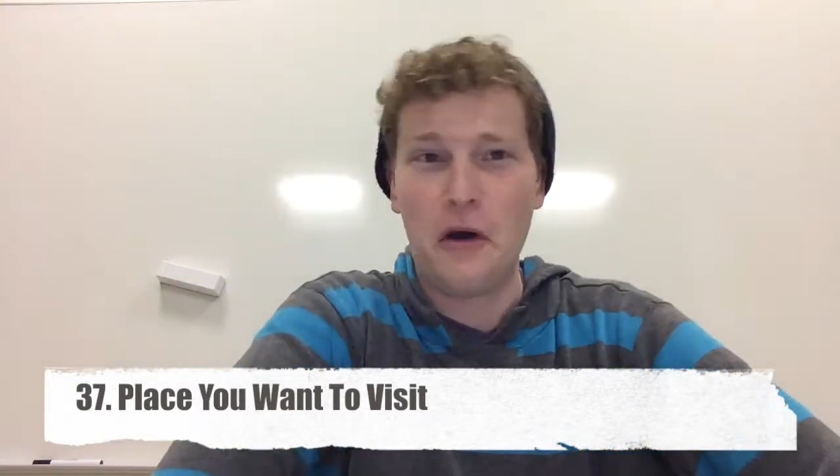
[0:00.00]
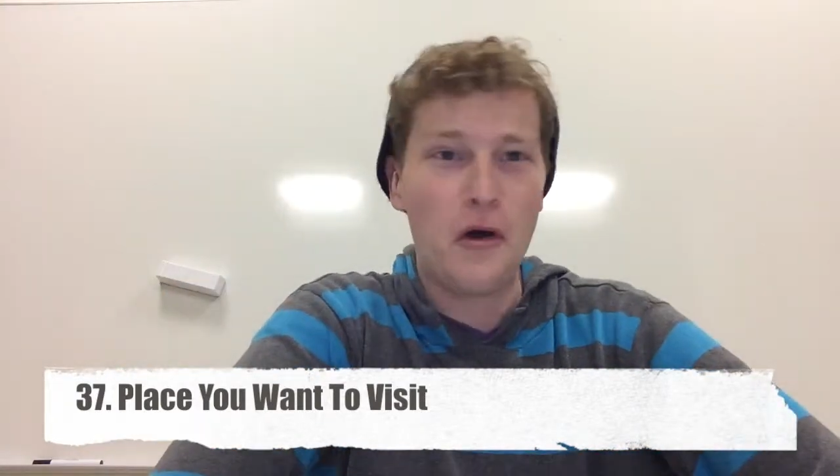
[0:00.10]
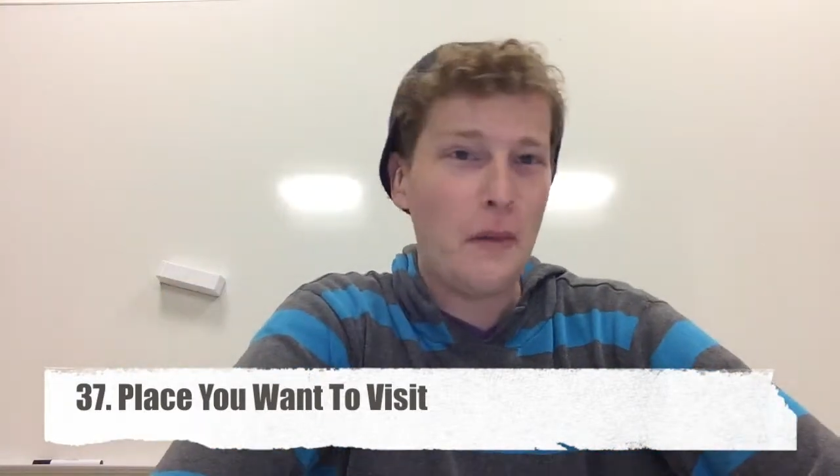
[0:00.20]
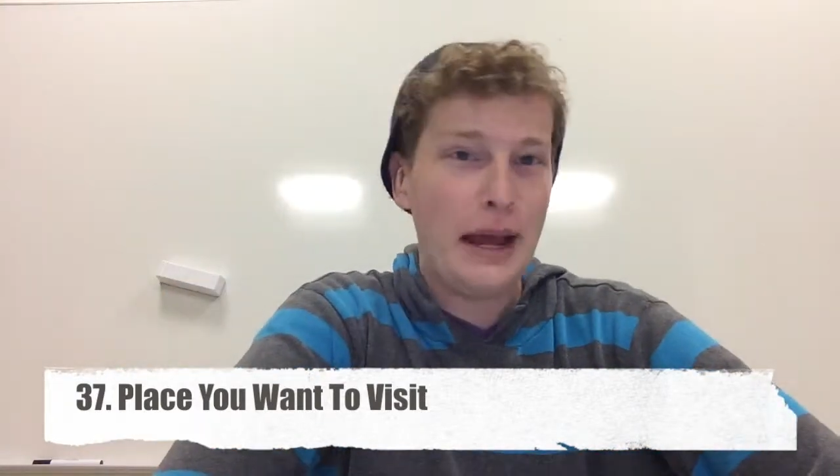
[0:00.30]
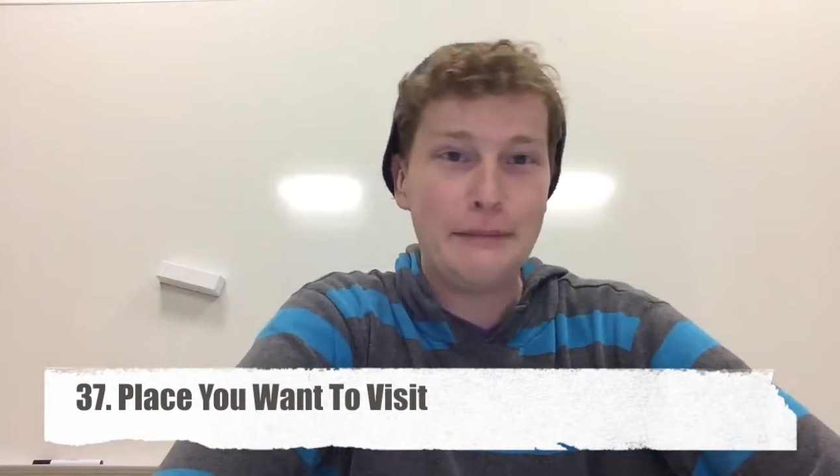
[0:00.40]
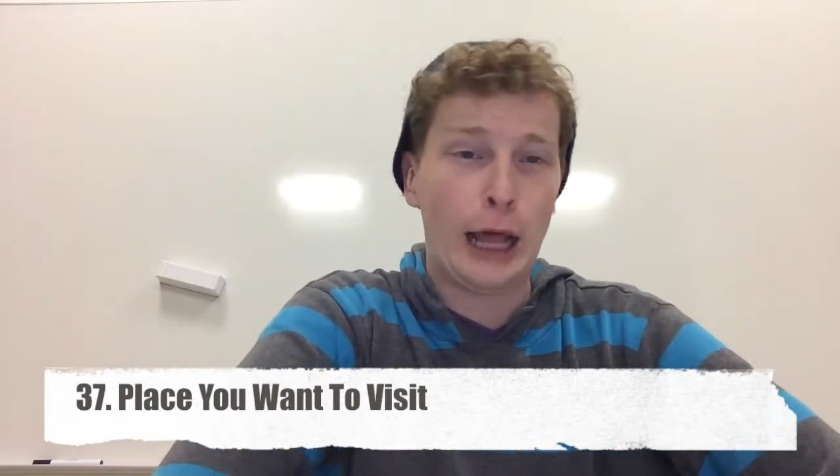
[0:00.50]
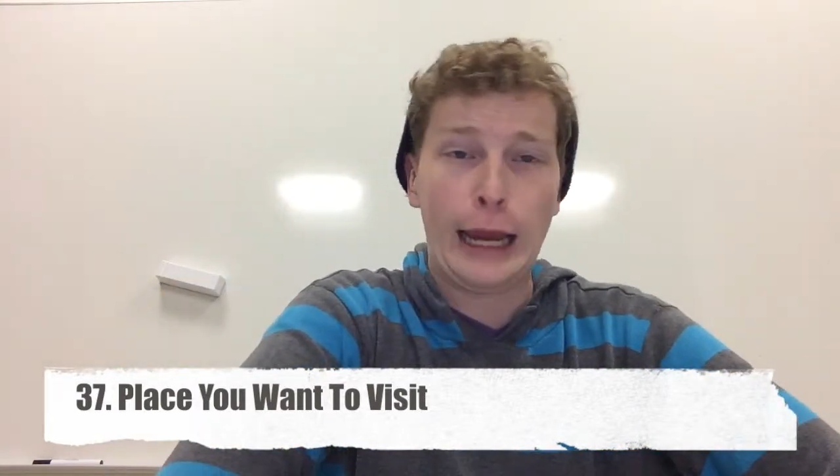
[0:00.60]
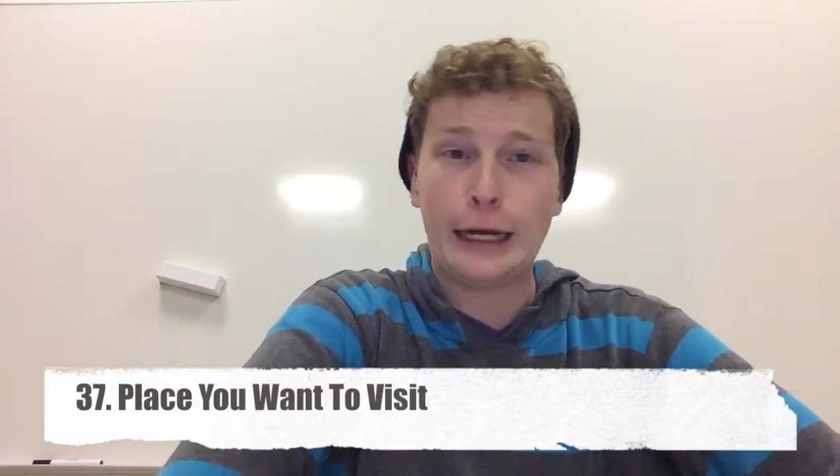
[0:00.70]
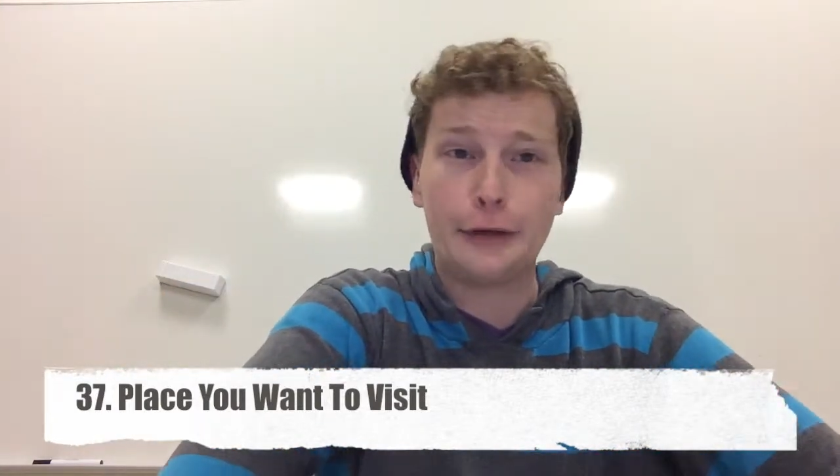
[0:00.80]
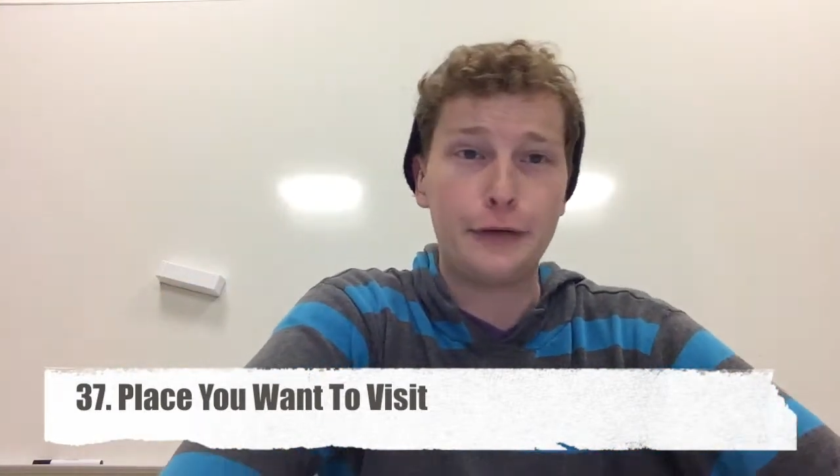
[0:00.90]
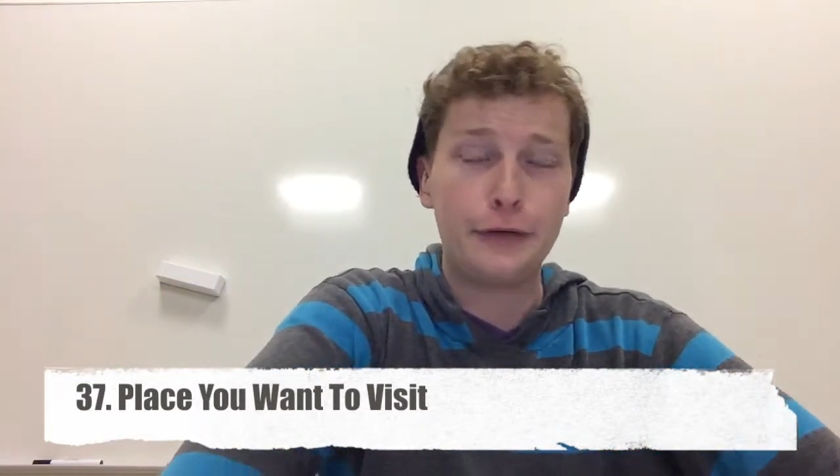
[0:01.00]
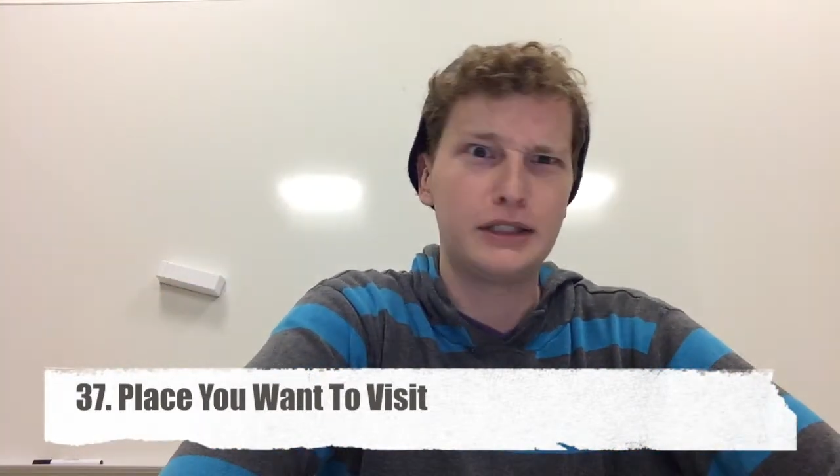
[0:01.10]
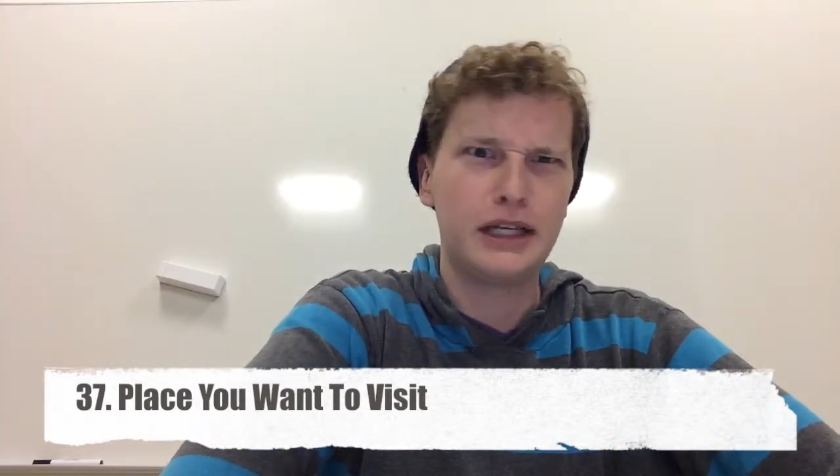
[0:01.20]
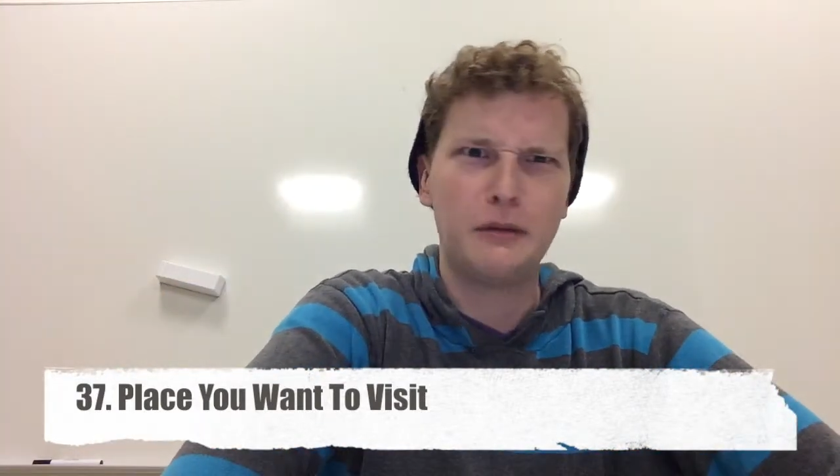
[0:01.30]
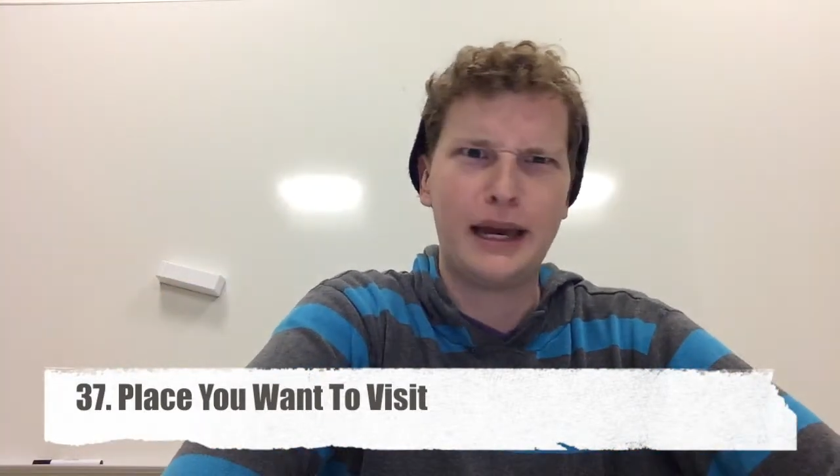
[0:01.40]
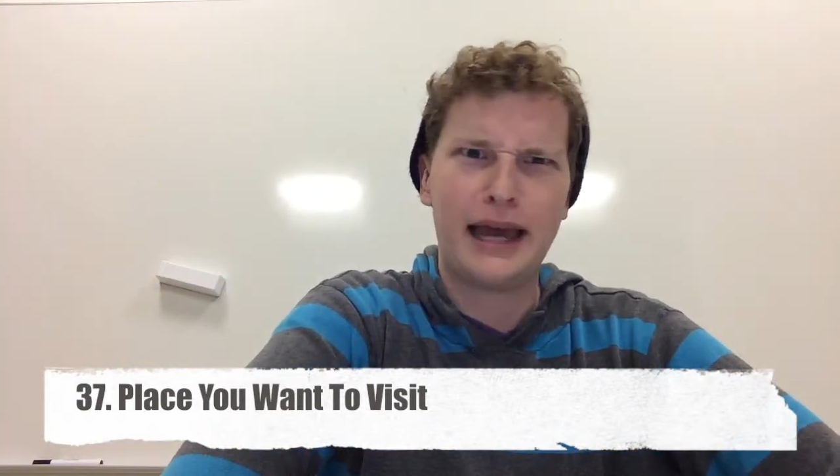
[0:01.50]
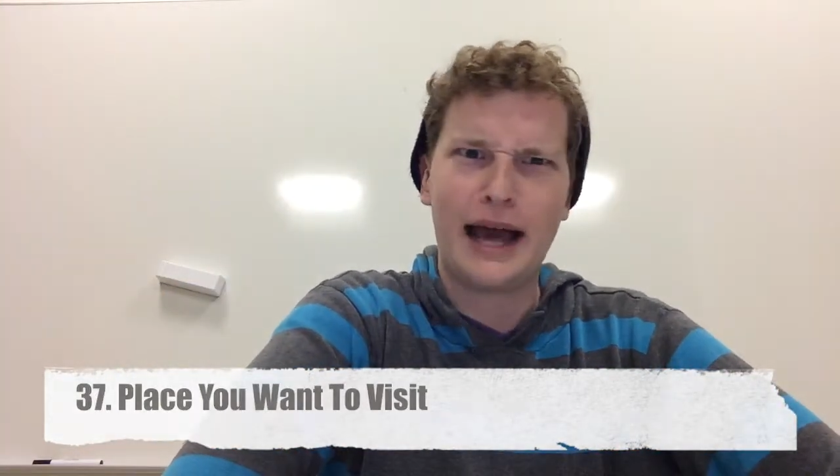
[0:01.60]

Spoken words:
Norway, planet Earth, Milky Way